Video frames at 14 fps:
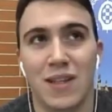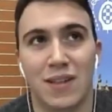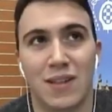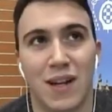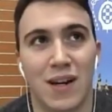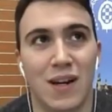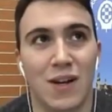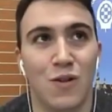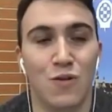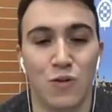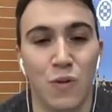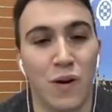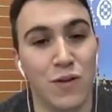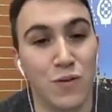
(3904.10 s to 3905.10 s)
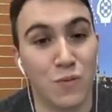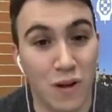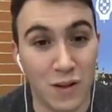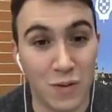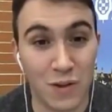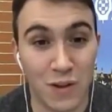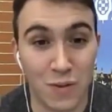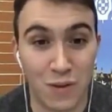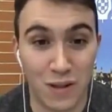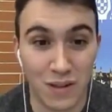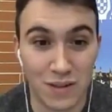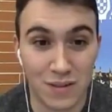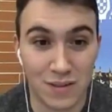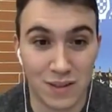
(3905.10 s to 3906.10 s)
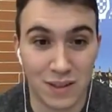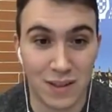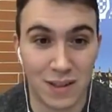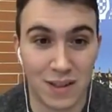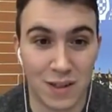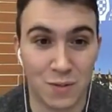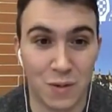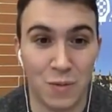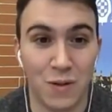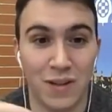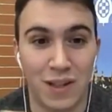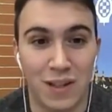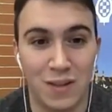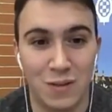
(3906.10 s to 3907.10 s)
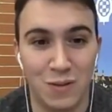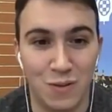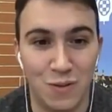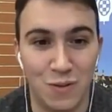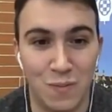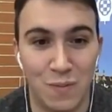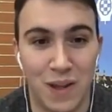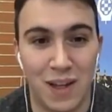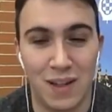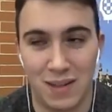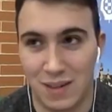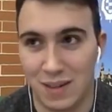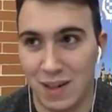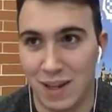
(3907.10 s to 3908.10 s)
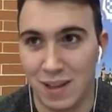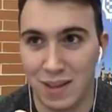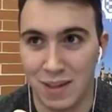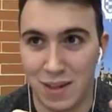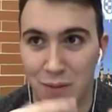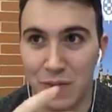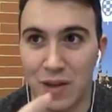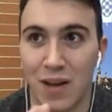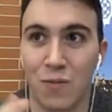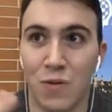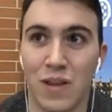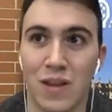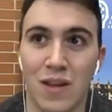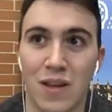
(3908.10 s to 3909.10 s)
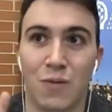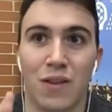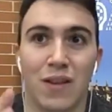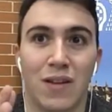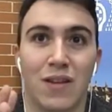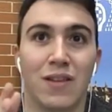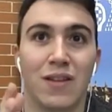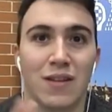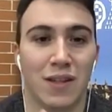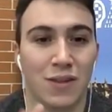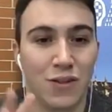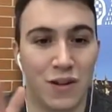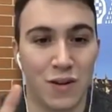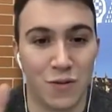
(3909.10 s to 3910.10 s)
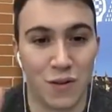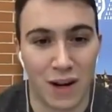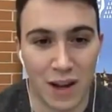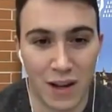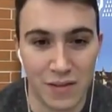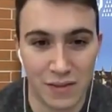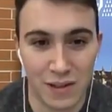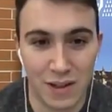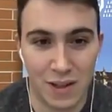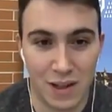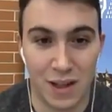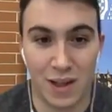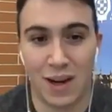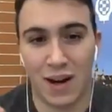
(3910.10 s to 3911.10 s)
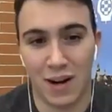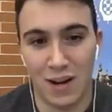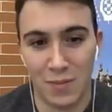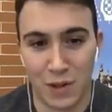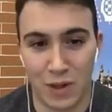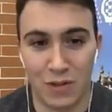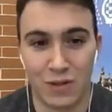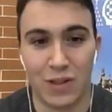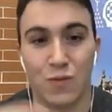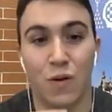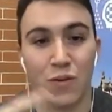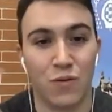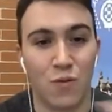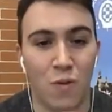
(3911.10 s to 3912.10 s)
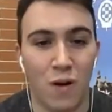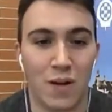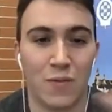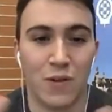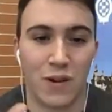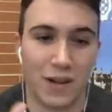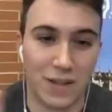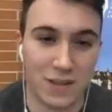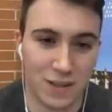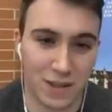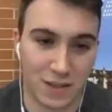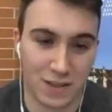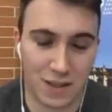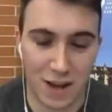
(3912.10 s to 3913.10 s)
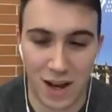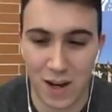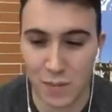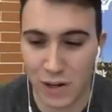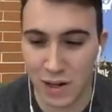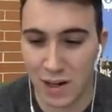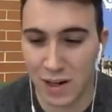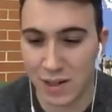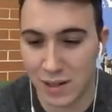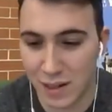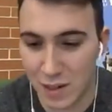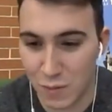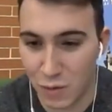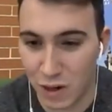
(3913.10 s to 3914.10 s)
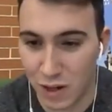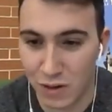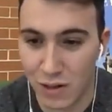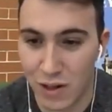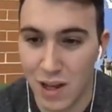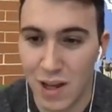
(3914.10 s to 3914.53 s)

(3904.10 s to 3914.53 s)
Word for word: that CARLA goes one-to-one with Word. In this case, we will need to make, like, the same time we deal with an intersection in real life in CARLA, because it's one-to-one, more or less. Yes, a hyper-realistic simulator.